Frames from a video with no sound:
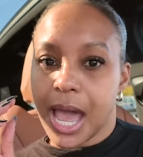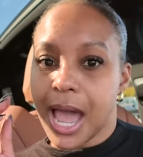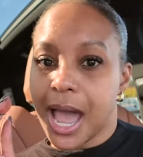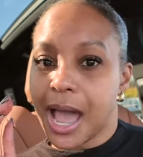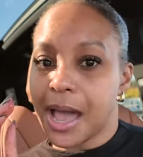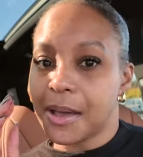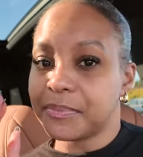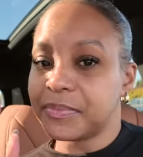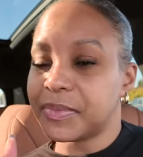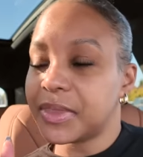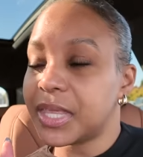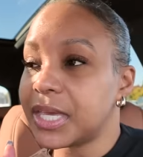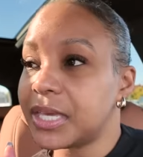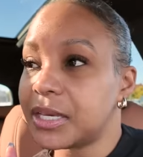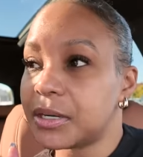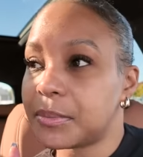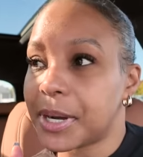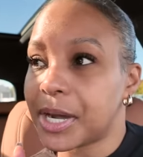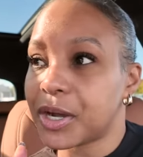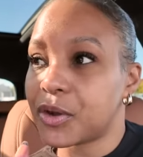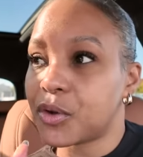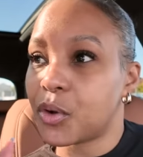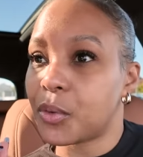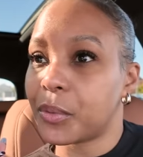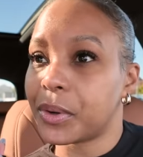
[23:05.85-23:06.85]
I'm thinking
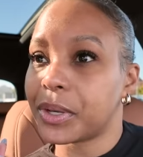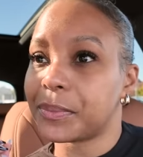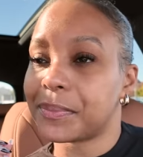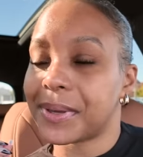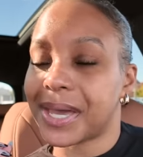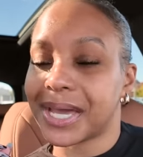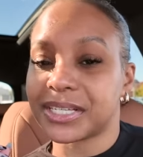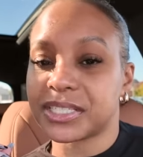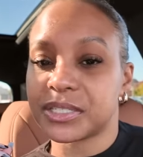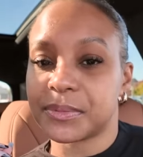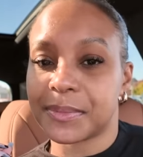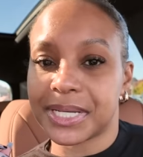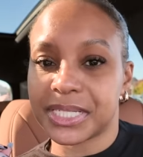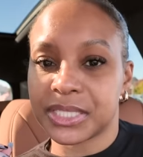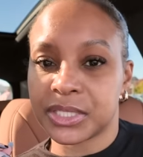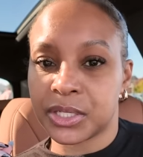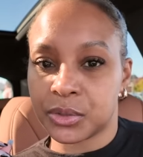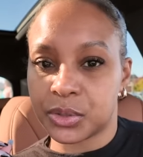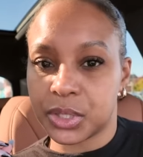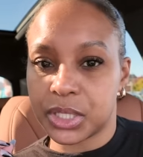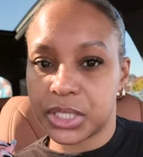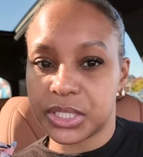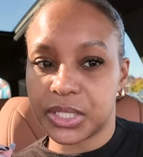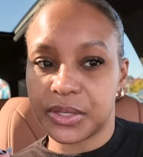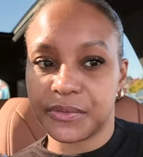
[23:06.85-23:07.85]
about going back to my
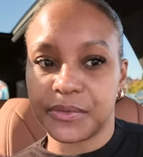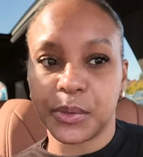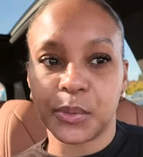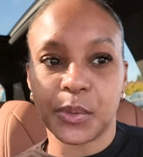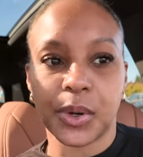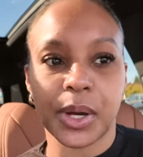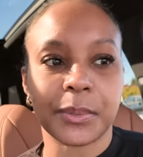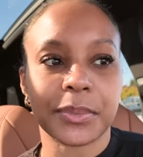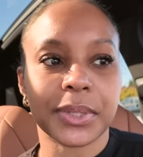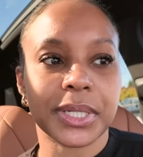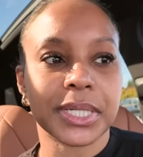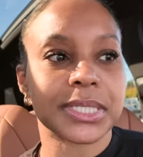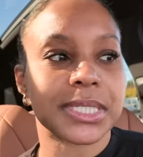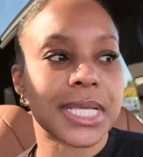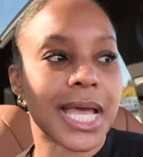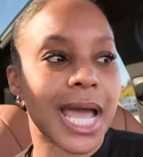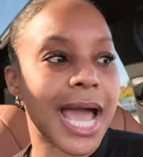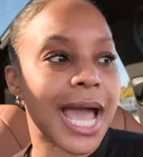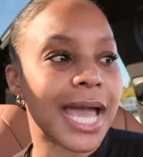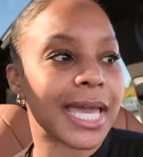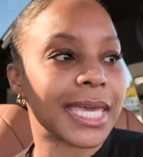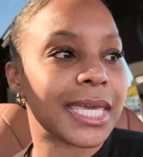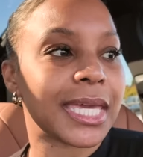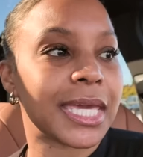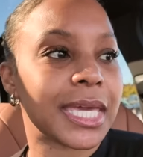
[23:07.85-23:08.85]
Sony ZV-1 because
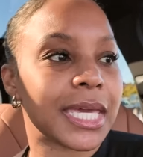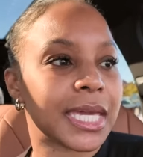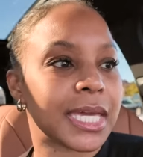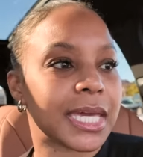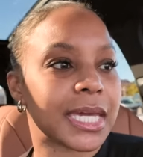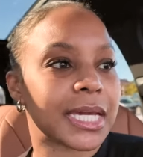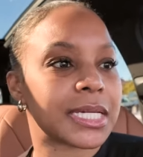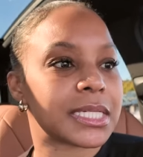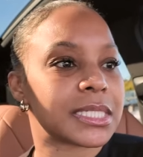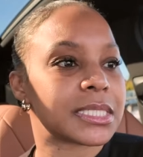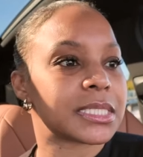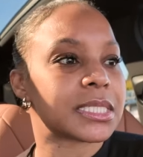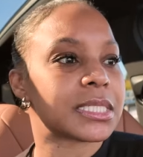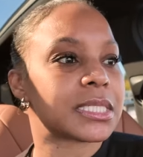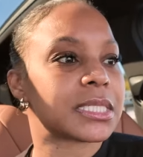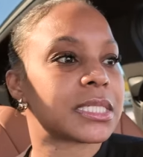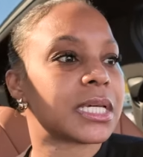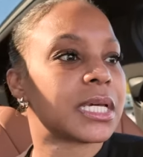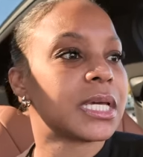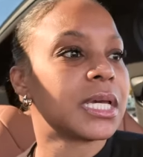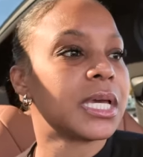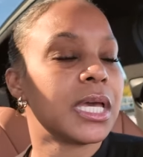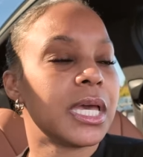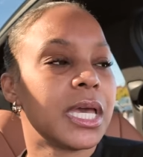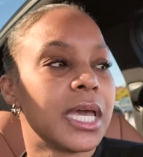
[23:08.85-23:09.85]
I can't,
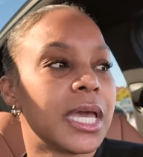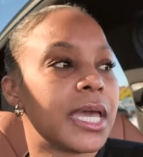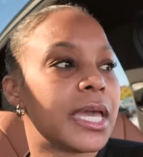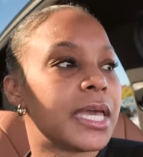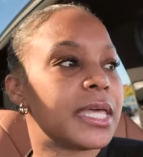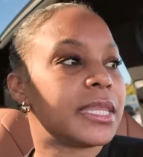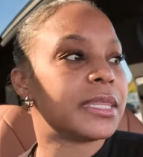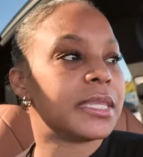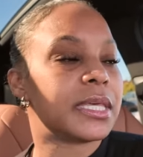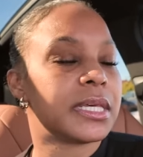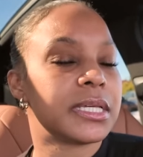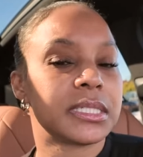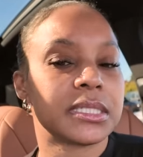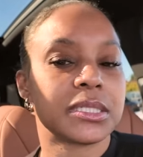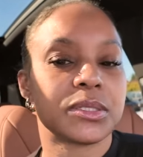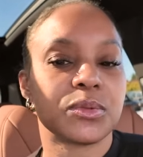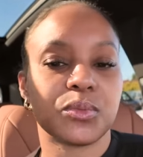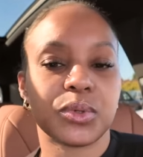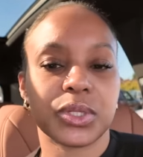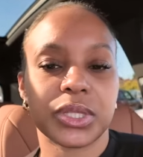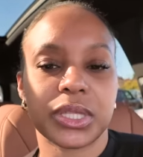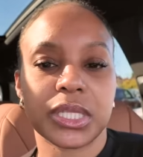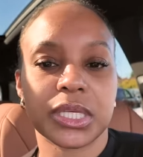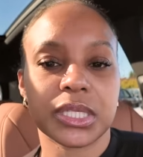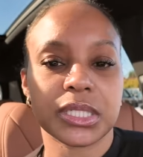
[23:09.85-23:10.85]
in this,
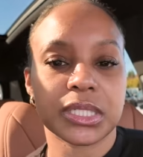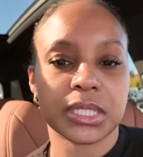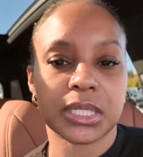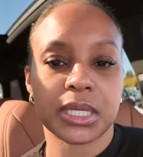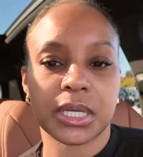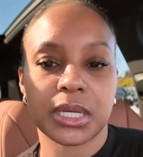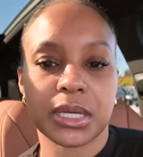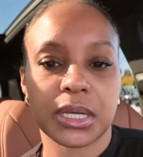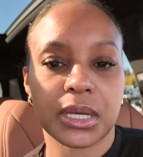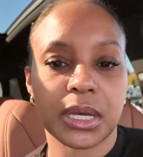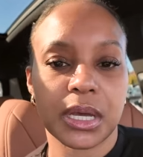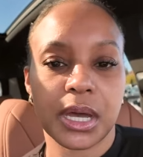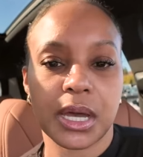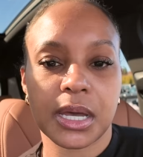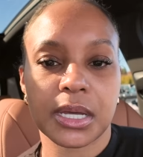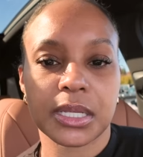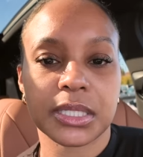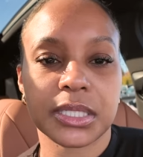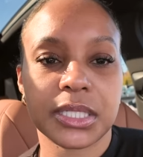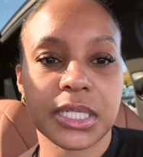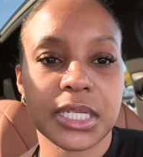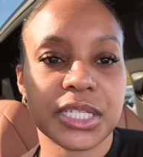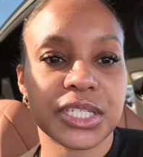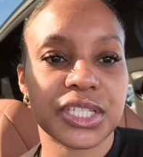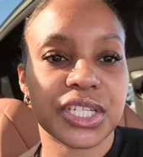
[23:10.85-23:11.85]
with this
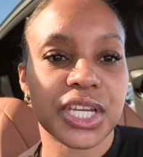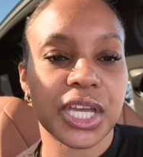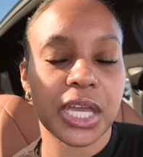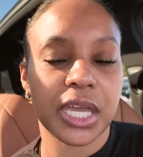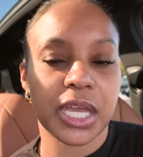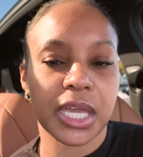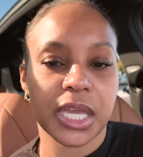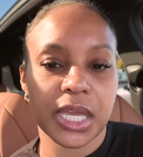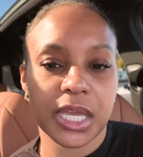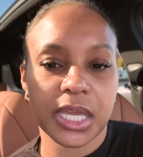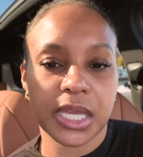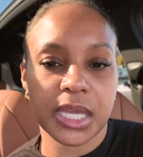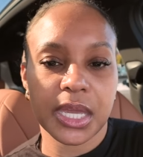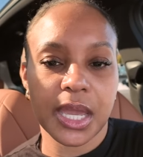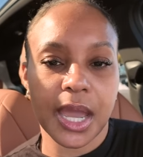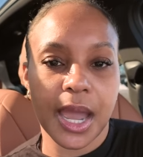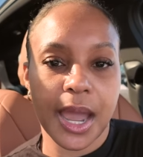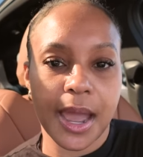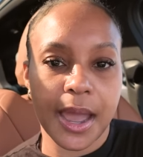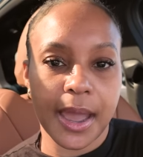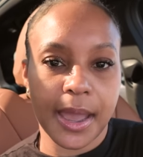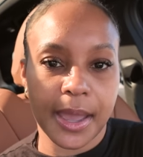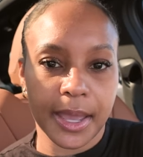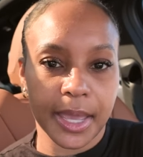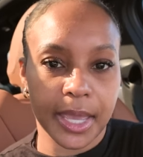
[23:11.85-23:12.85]
DJI,
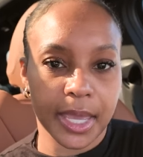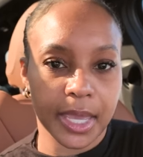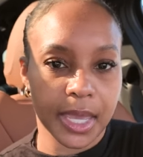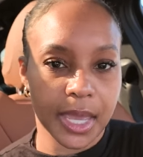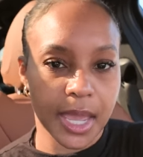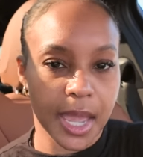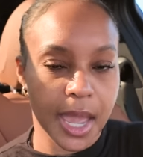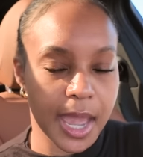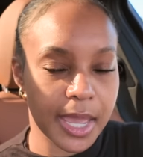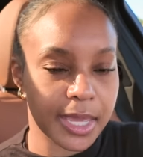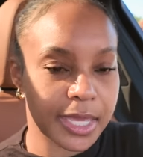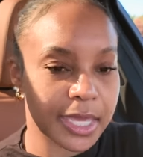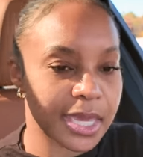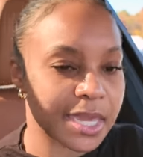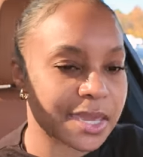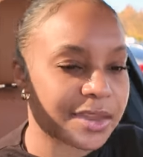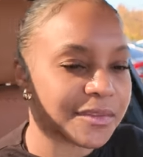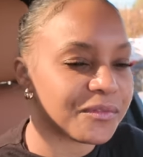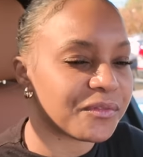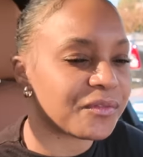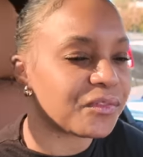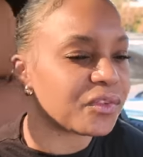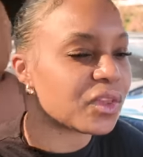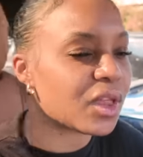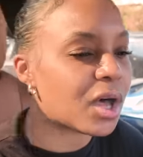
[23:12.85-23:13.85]
I
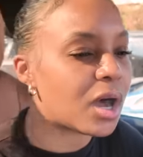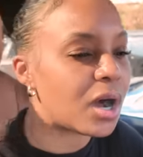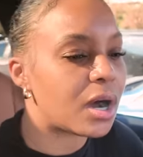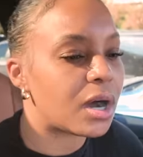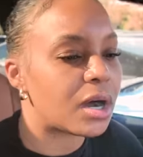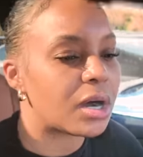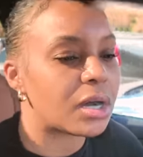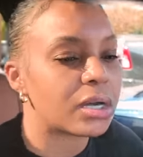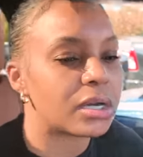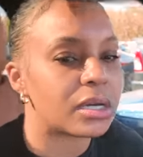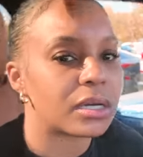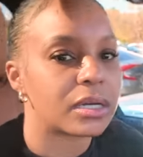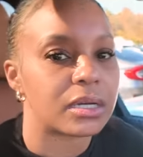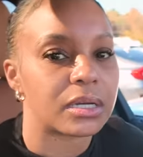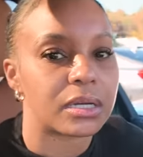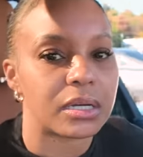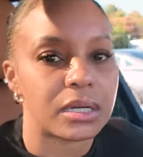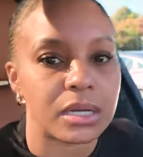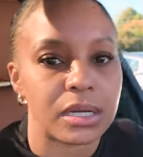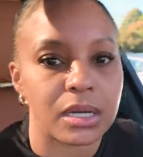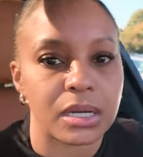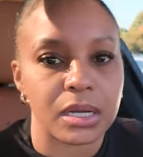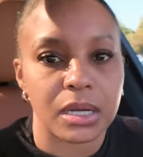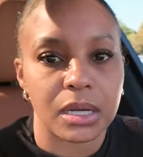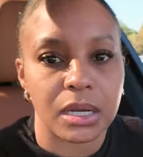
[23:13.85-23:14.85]
can't vlog
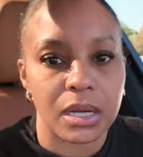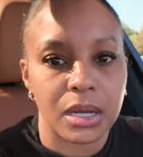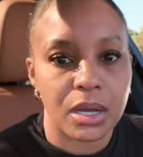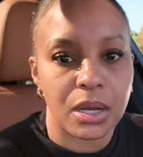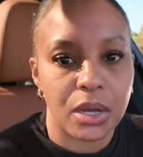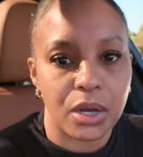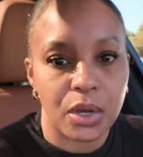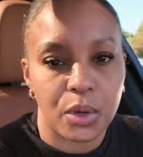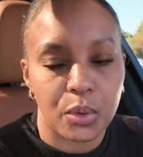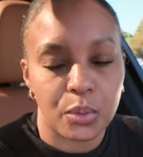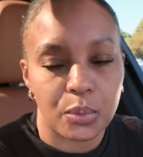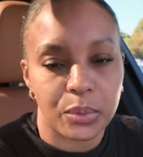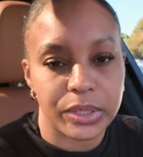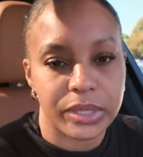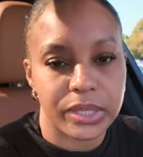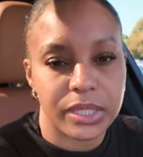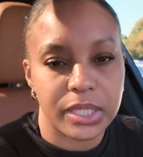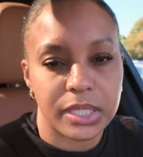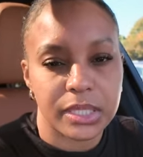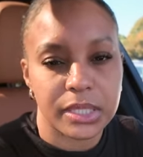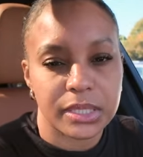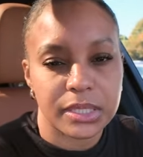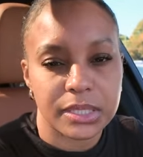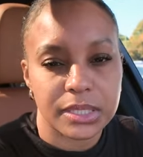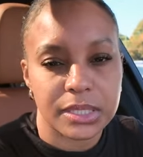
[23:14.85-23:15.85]
with
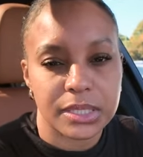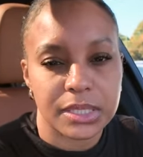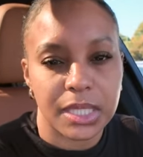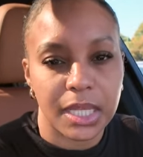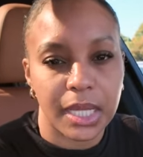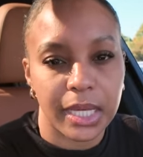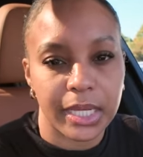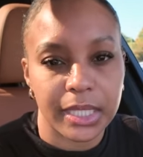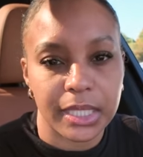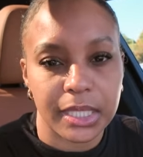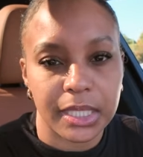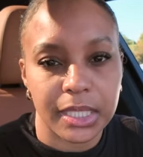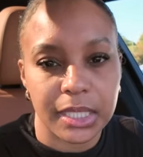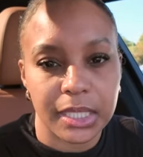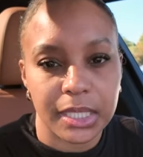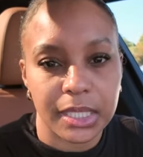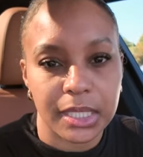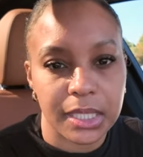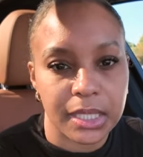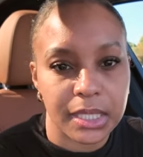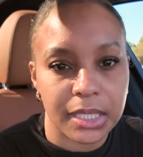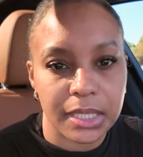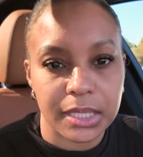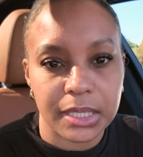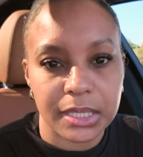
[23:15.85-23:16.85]
this. Like,
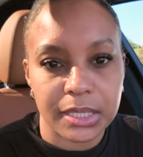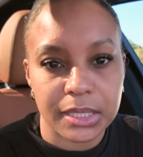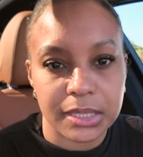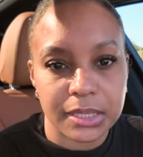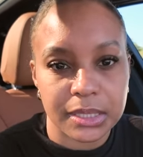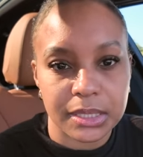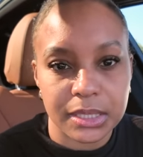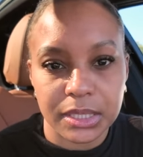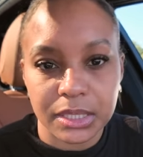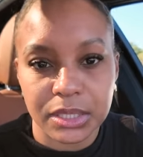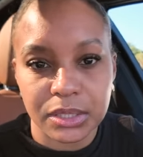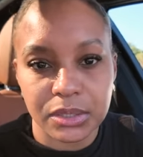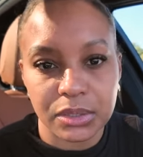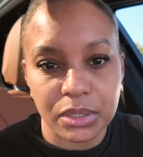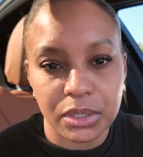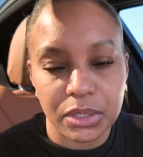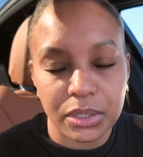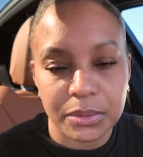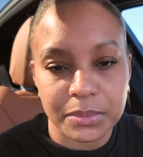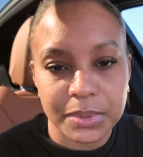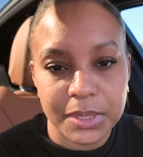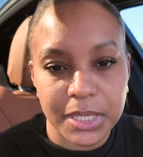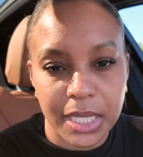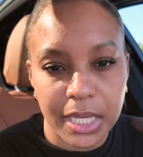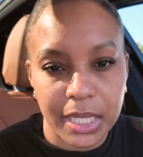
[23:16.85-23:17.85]
you know what
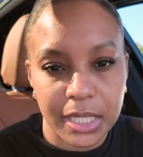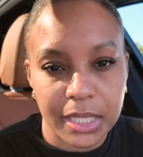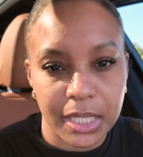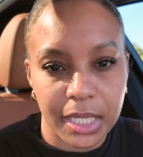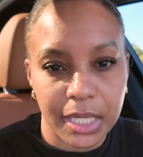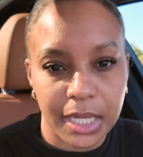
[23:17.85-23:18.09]
I'm saying?